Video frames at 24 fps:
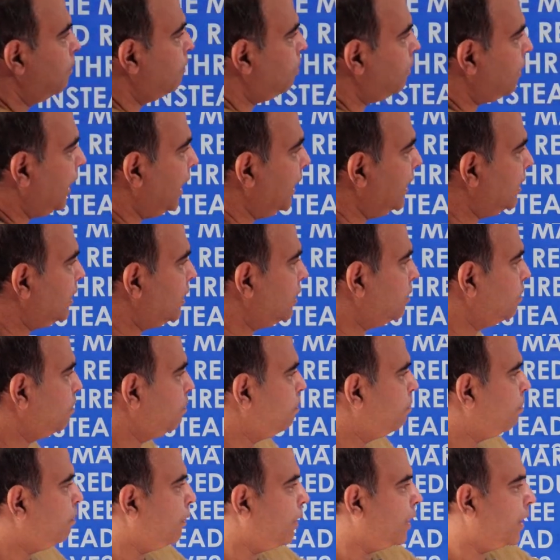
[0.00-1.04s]
price
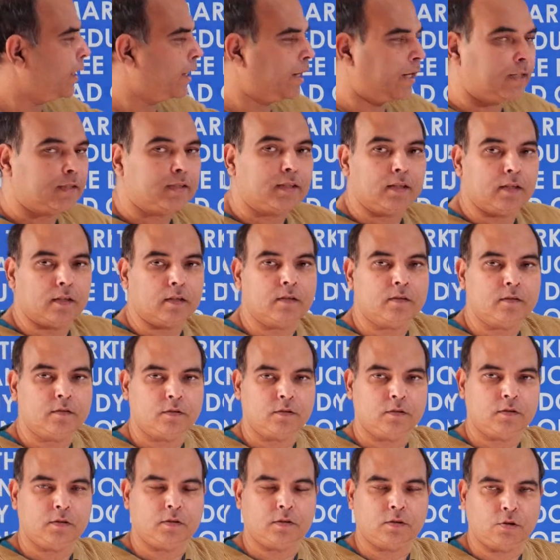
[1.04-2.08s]
per dozen.
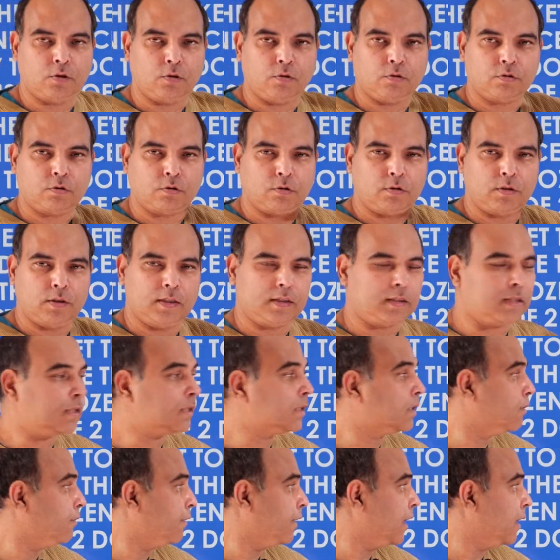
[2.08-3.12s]
So this
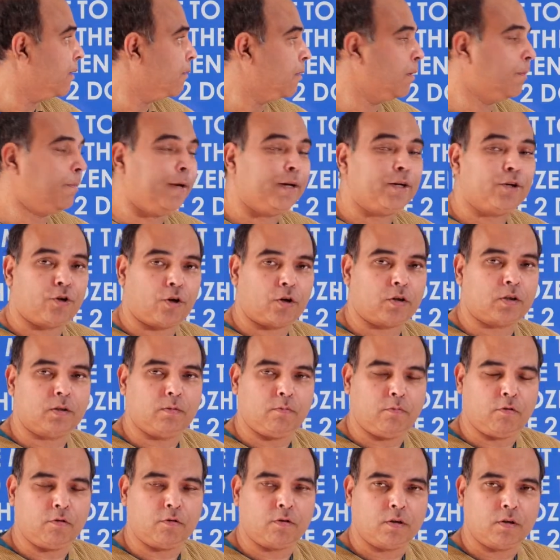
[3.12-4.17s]
is the variable being talked
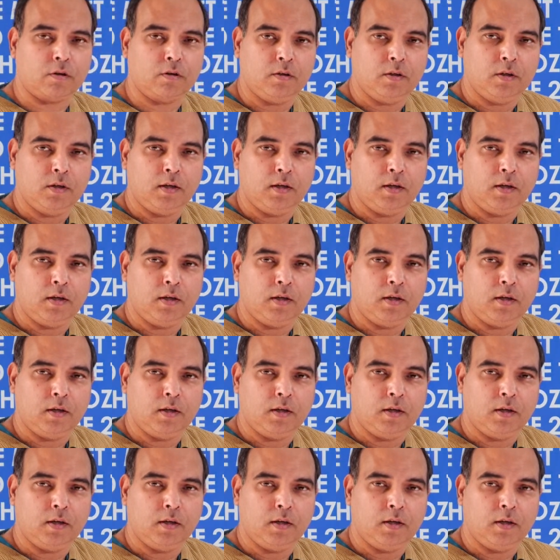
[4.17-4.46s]
about,